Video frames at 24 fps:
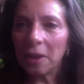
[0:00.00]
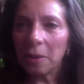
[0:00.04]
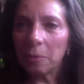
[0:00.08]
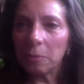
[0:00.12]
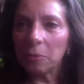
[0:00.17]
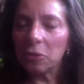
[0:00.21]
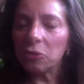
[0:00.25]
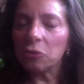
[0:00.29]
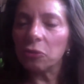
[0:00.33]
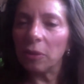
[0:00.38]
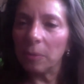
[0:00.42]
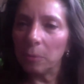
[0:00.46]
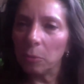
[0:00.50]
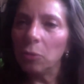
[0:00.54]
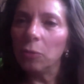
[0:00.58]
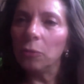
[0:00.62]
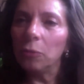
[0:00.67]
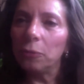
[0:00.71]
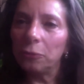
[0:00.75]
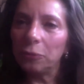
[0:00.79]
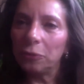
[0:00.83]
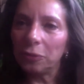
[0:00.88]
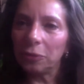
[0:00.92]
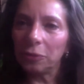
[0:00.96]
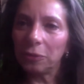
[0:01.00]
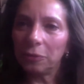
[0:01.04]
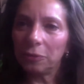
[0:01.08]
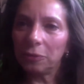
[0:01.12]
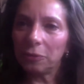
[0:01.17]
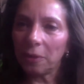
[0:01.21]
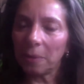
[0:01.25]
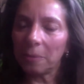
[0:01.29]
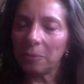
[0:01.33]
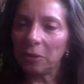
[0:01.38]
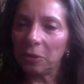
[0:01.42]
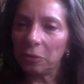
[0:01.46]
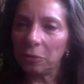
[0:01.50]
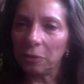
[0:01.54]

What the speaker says: was removed from the